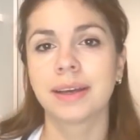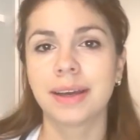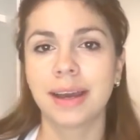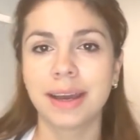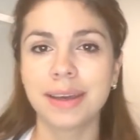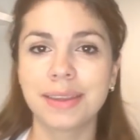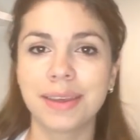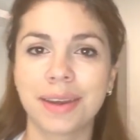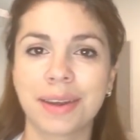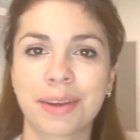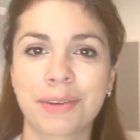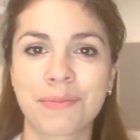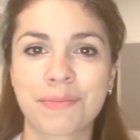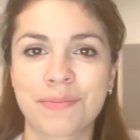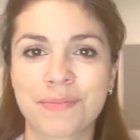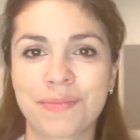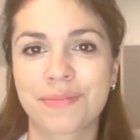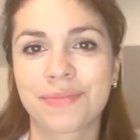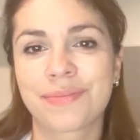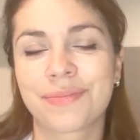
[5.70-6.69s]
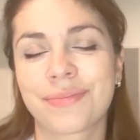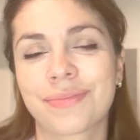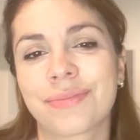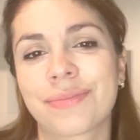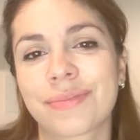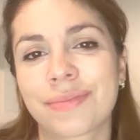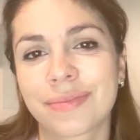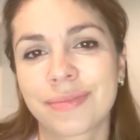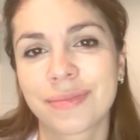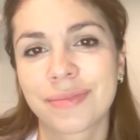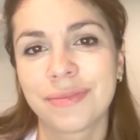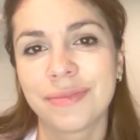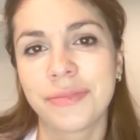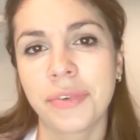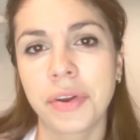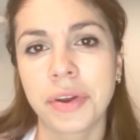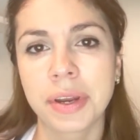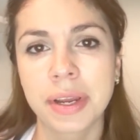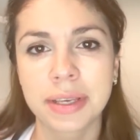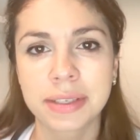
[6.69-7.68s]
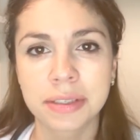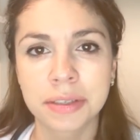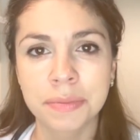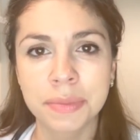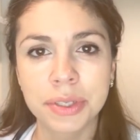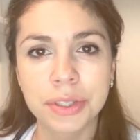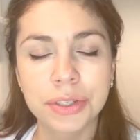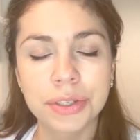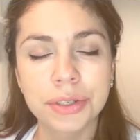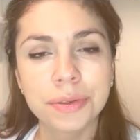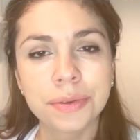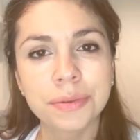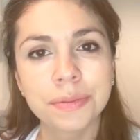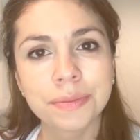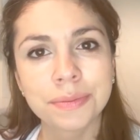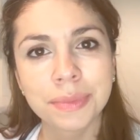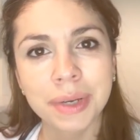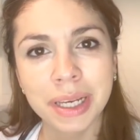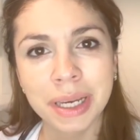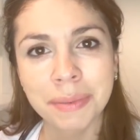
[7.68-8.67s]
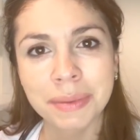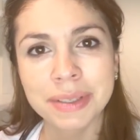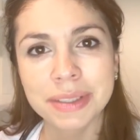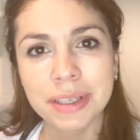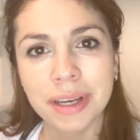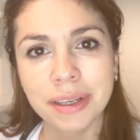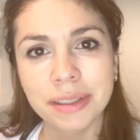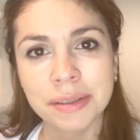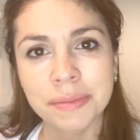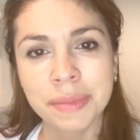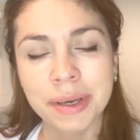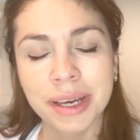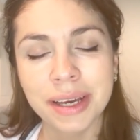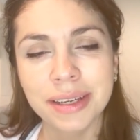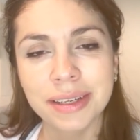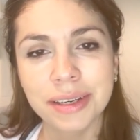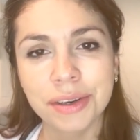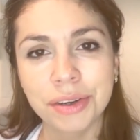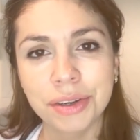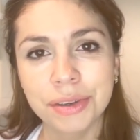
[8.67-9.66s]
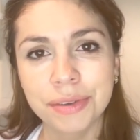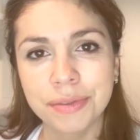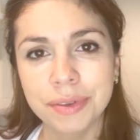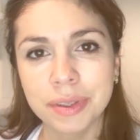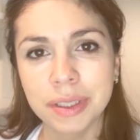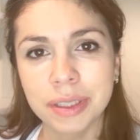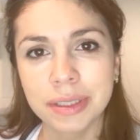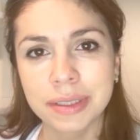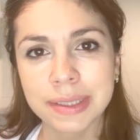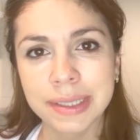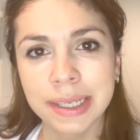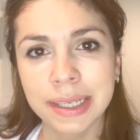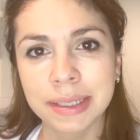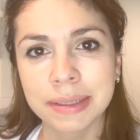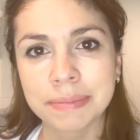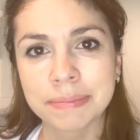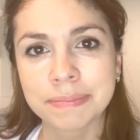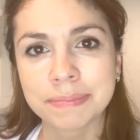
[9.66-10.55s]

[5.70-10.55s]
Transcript: Hi there. Very nice to meet you. My name is Dr. Matt. How are you feeling today?